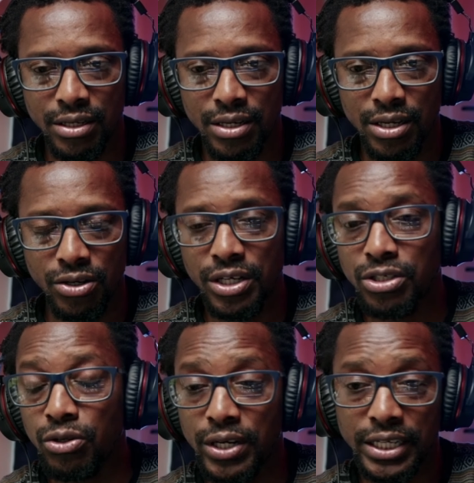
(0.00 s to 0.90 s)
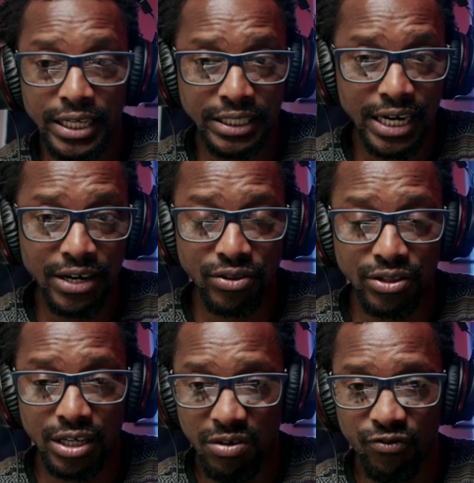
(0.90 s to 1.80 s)
You need to look at the entire
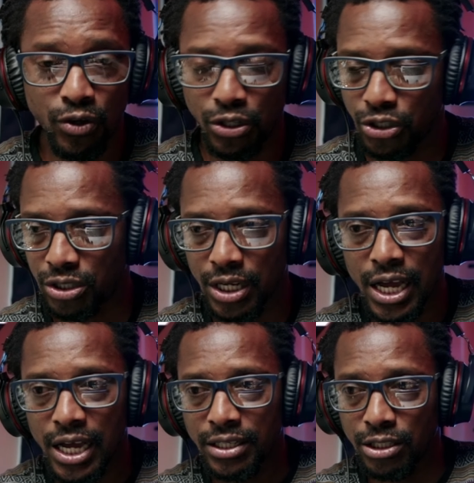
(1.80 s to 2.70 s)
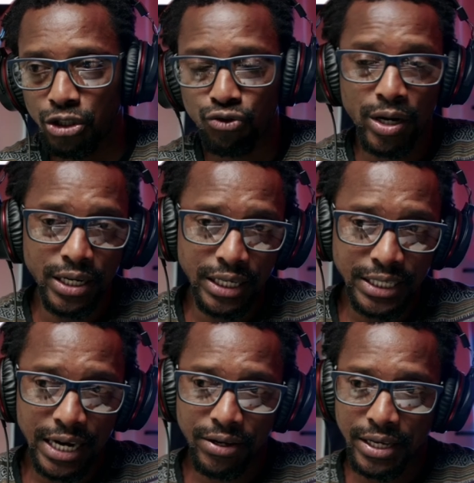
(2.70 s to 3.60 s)
thing before you just destroy an
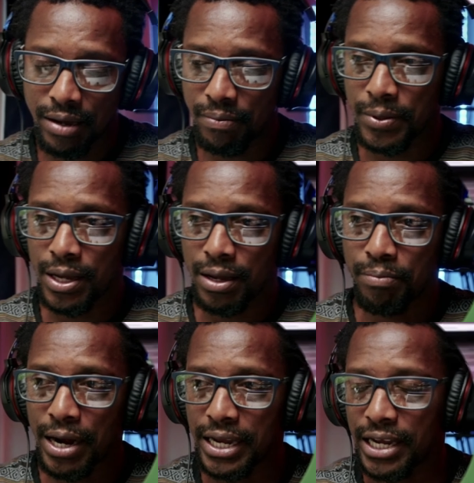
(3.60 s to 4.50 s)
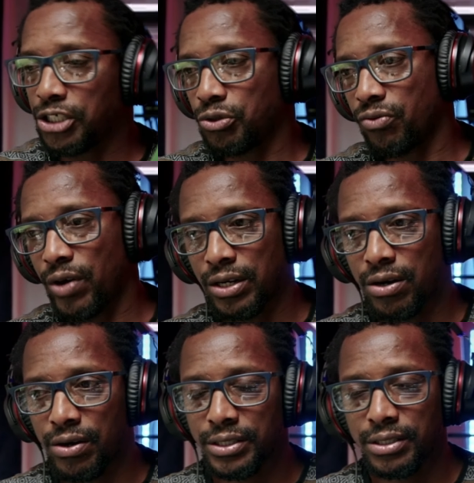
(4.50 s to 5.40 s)
entire game by issuing red
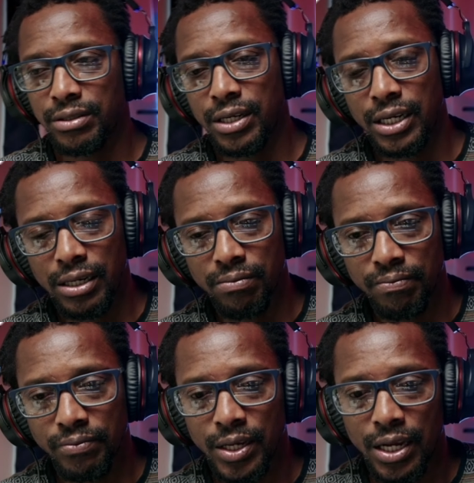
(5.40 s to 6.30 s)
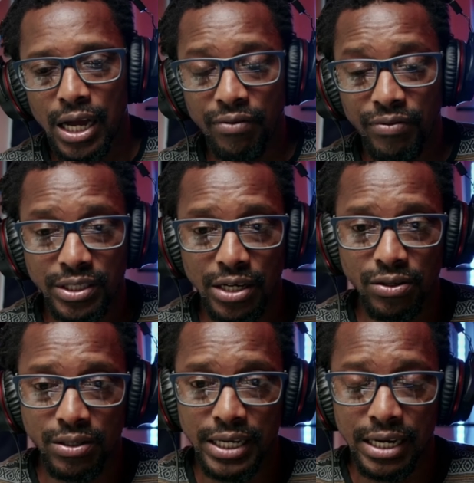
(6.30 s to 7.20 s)
cards. Having said
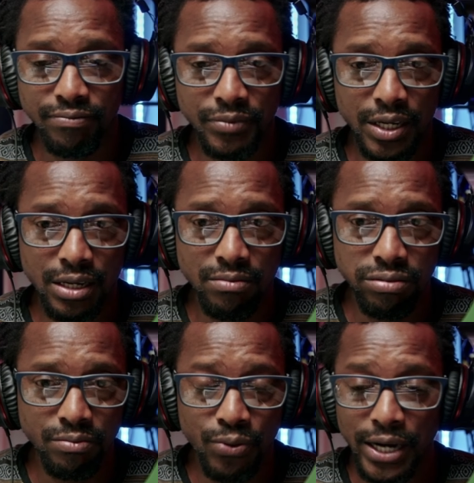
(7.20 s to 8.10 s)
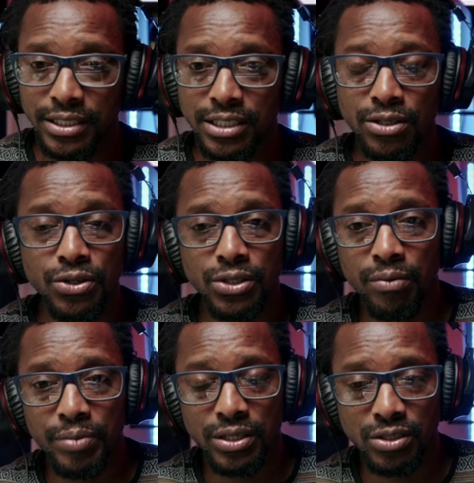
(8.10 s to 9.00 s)
all of that, Brighton still could
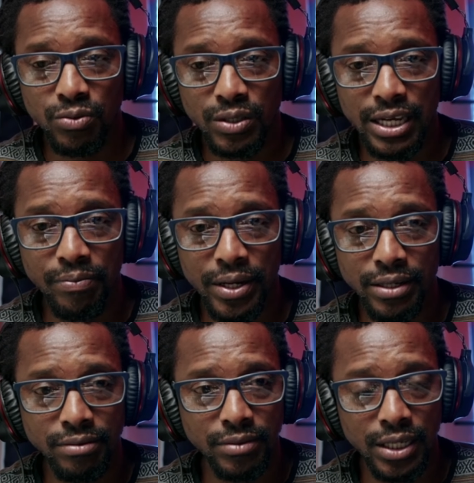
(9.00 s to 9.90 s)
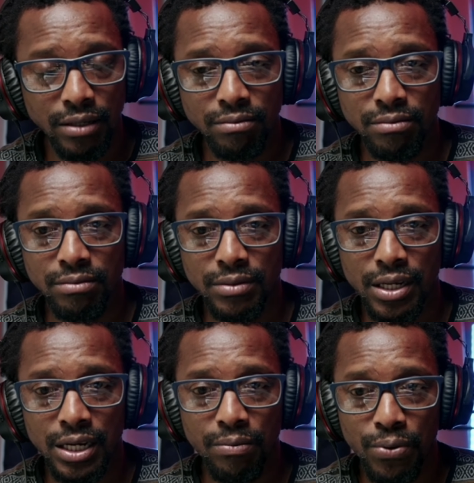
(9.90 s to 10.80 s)
not beat us with 10 men. Yeah,
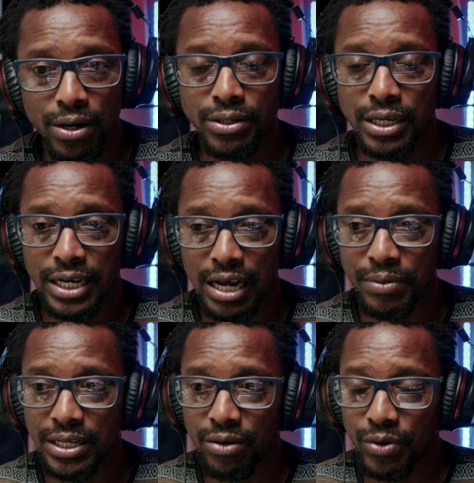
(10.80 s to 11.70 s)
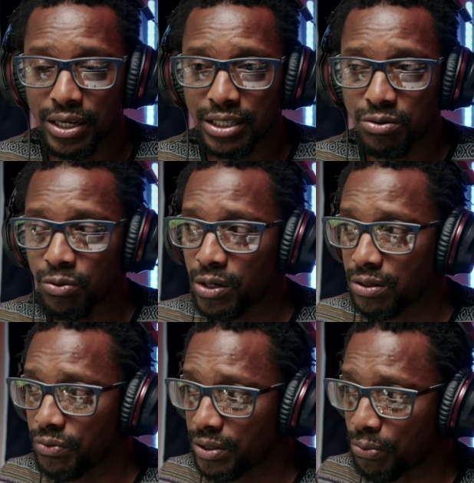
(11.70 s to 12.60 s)
and I'm proud and happy that we walked away
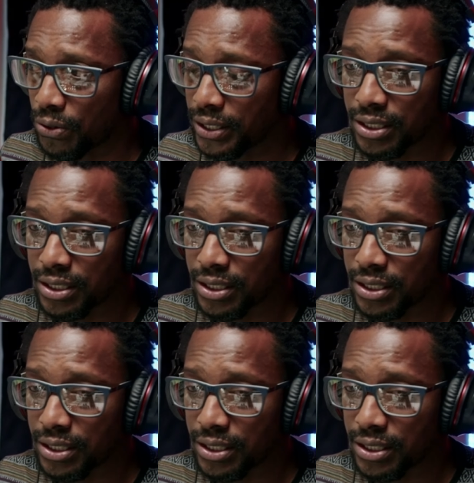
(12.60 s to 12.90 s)
with a point.